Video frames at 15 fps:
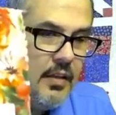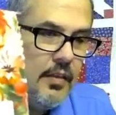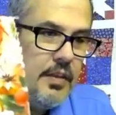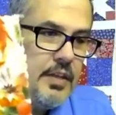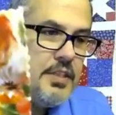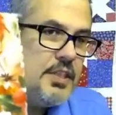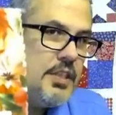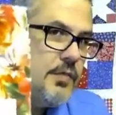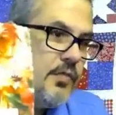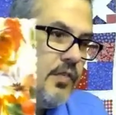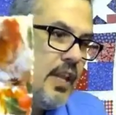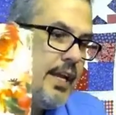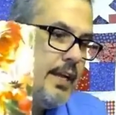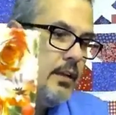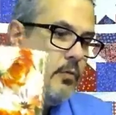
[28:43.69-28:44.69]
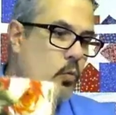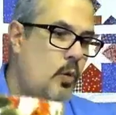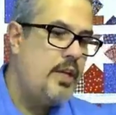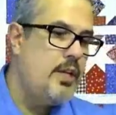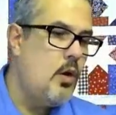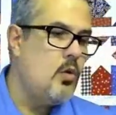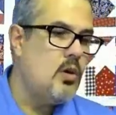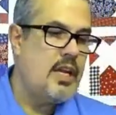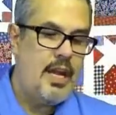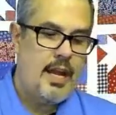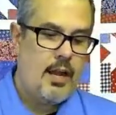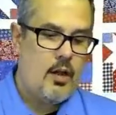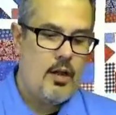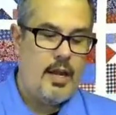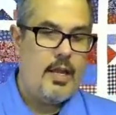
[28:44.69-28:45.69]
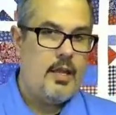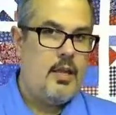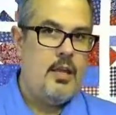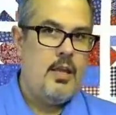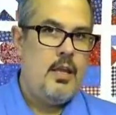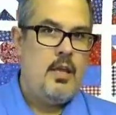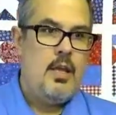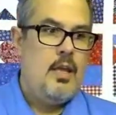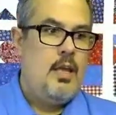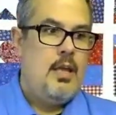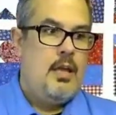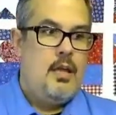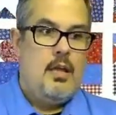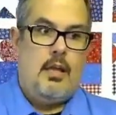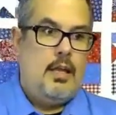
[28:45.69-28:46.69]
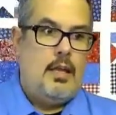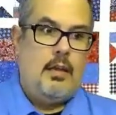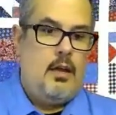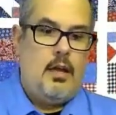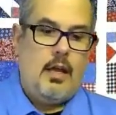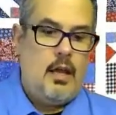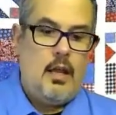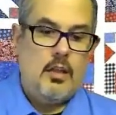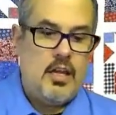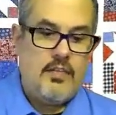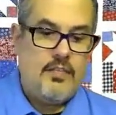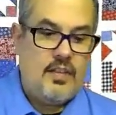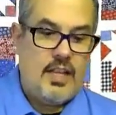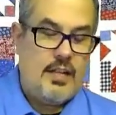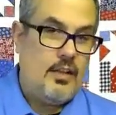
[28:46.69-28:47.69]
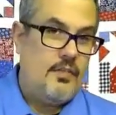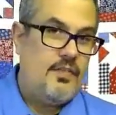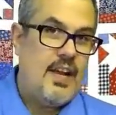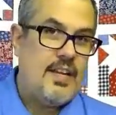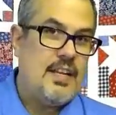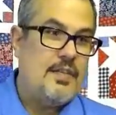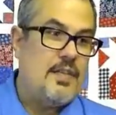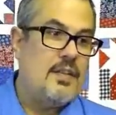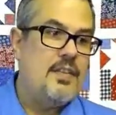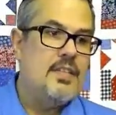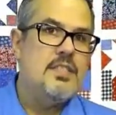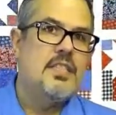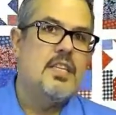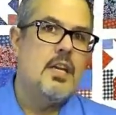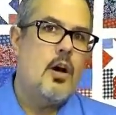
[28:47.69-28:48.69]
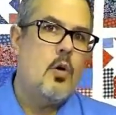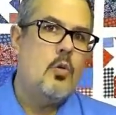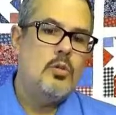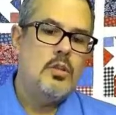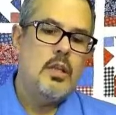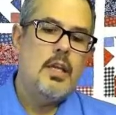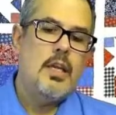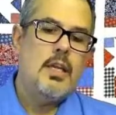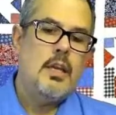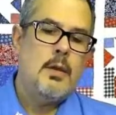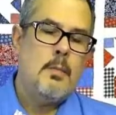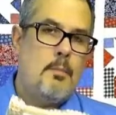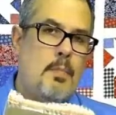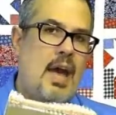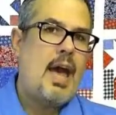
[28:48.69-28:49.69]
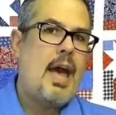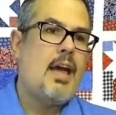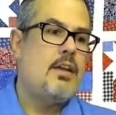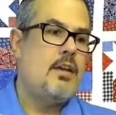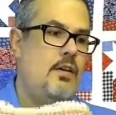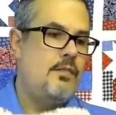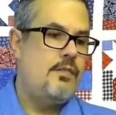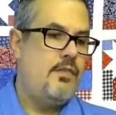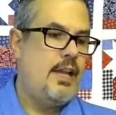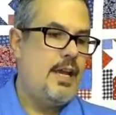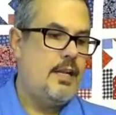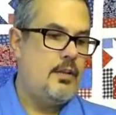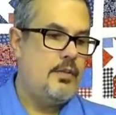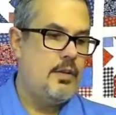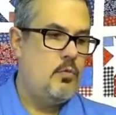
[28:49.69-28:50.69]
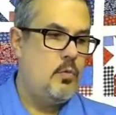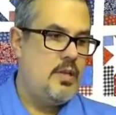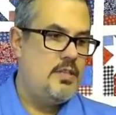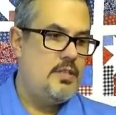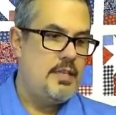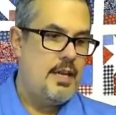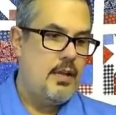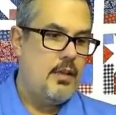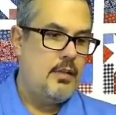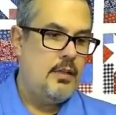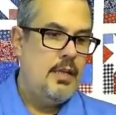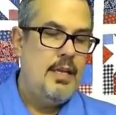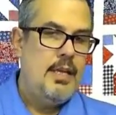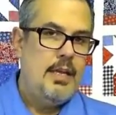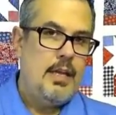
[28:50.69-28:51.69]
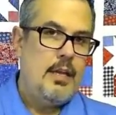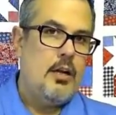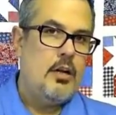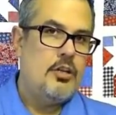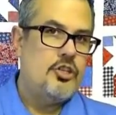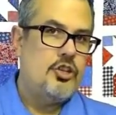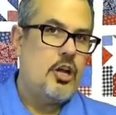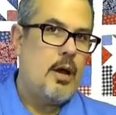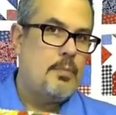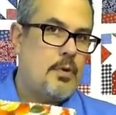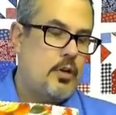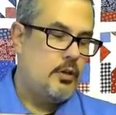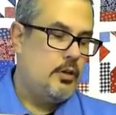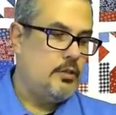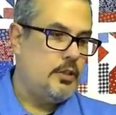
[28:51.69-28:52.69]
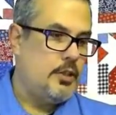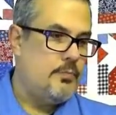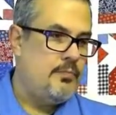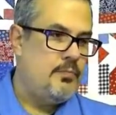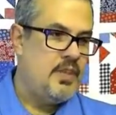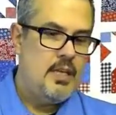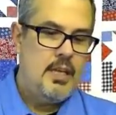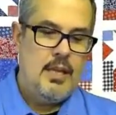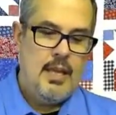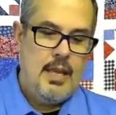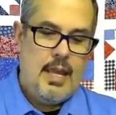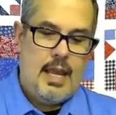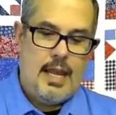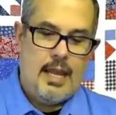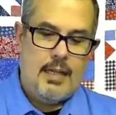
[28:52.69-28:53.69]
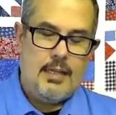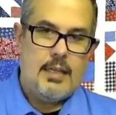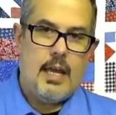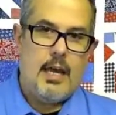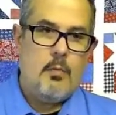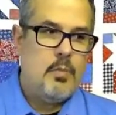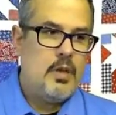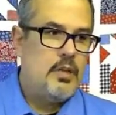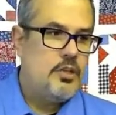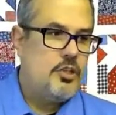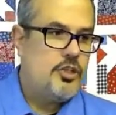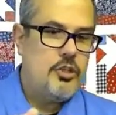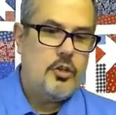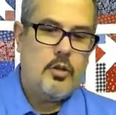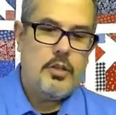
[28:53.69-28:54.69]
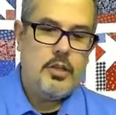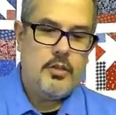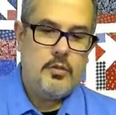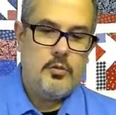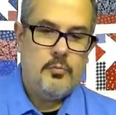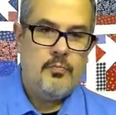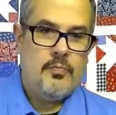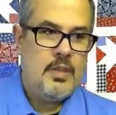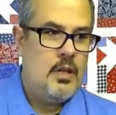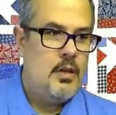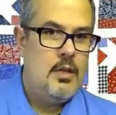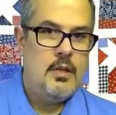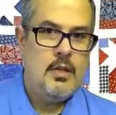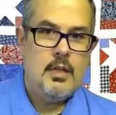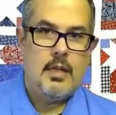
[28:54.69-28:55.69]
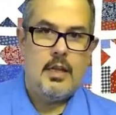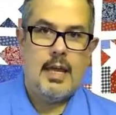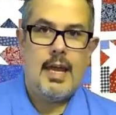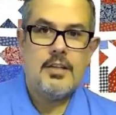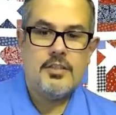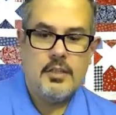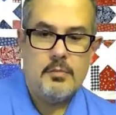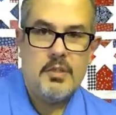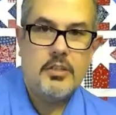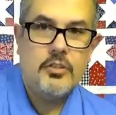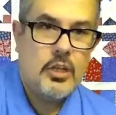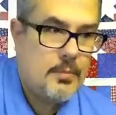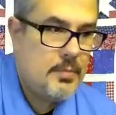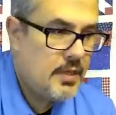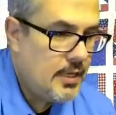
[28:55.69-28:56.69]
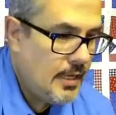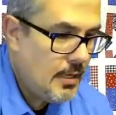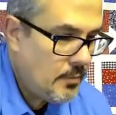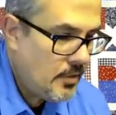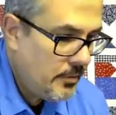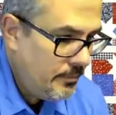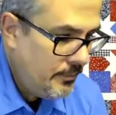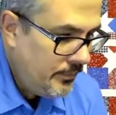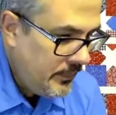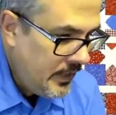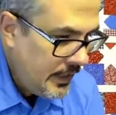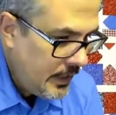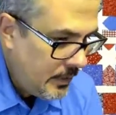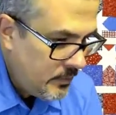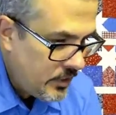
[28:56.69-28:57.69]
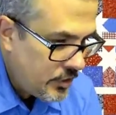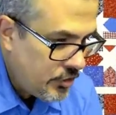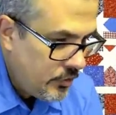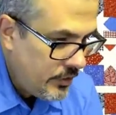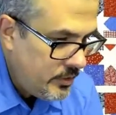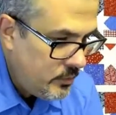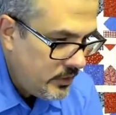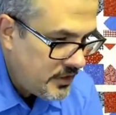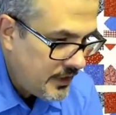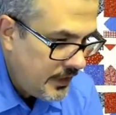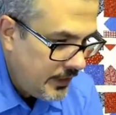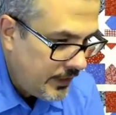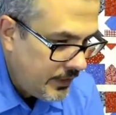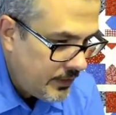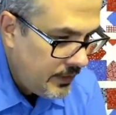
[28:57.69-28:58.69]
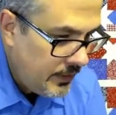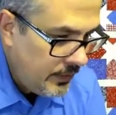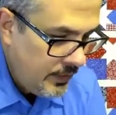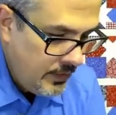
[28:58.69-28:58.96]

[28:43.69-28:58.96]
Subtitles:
This is flannel. We don't carry a lot of flannel. In fact, I think this is the only pack of flannel that we sell in our shop currently. And I'm going to show you, actually, I'm going to drop the camera. I'm going to show you what's in it.